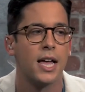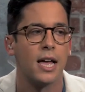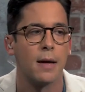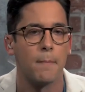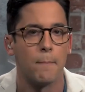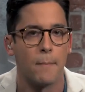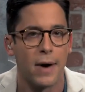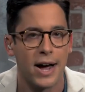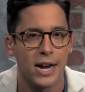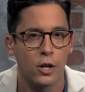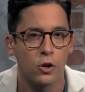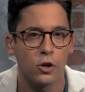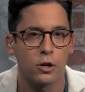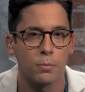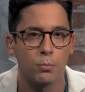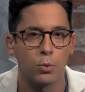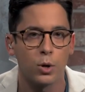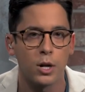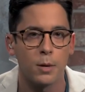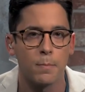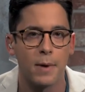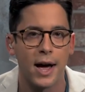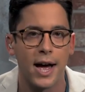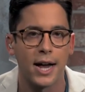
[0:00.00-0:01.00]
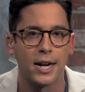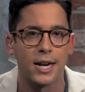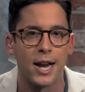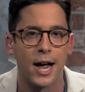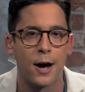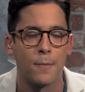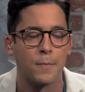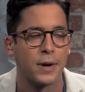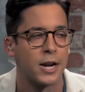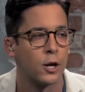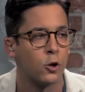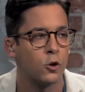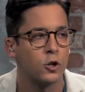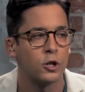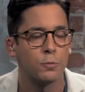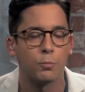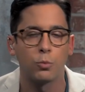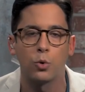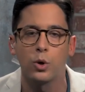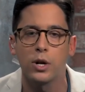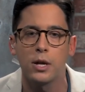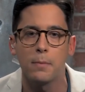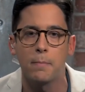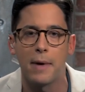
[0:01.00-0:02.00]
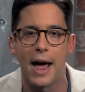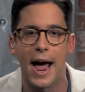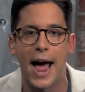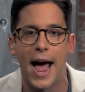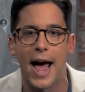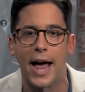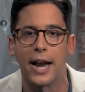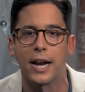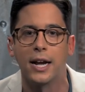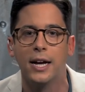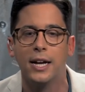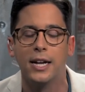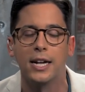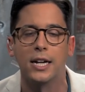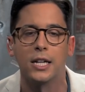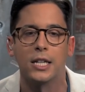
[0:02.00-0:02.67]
It might look pretty bad now, but it looked pretty bad